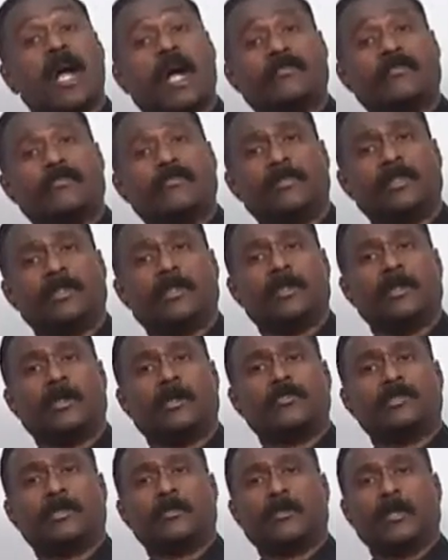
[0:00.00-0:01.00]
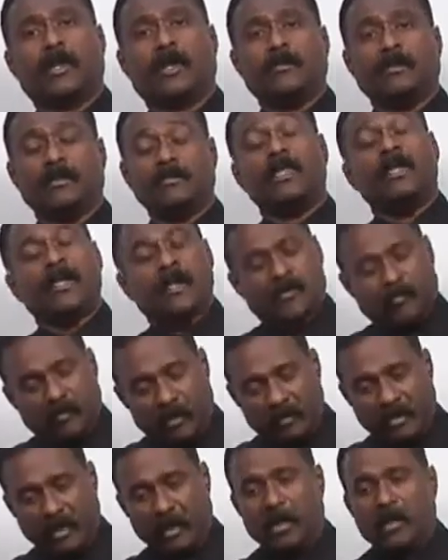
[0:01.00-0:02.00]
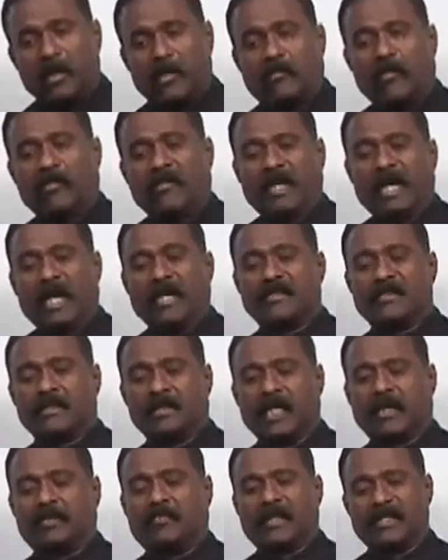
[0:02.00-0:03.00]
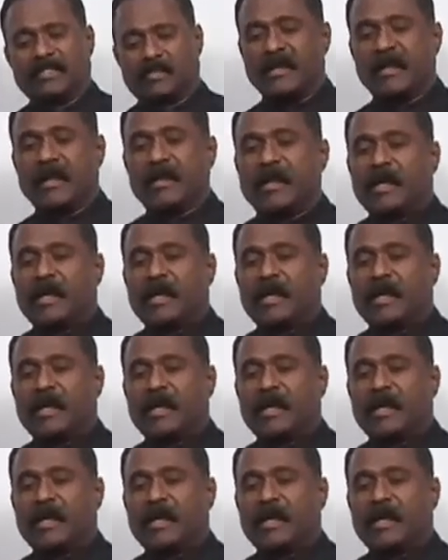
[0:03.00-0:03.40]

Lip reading: After working out the problem, we will answer that question.